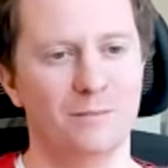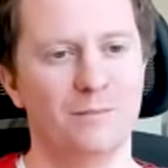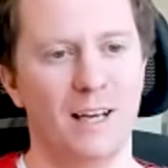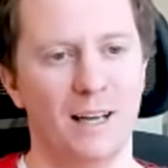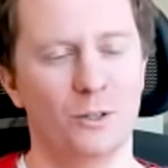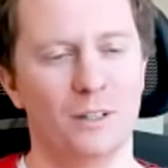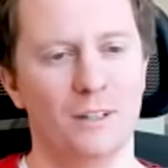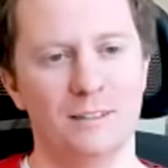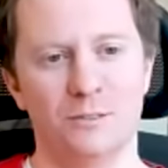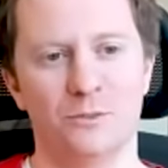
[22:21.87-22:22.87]

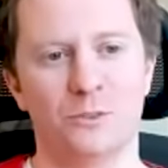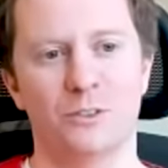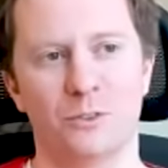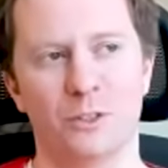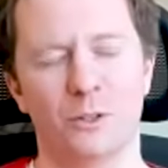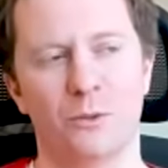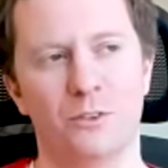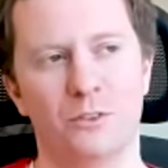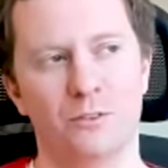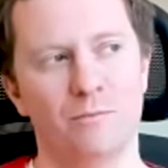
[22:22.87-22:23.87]
annualized for for
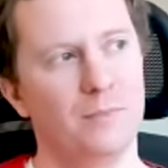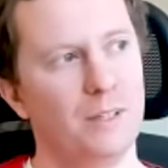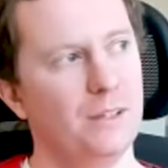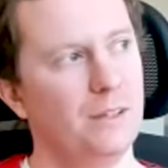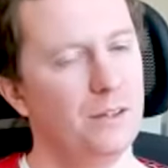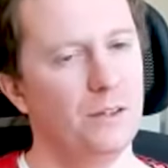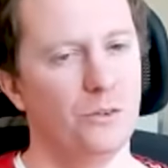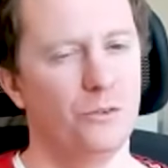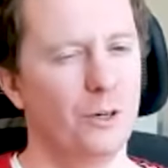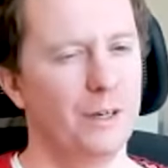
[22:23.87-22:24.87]
those
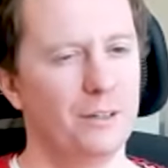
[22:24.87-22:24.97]
four years or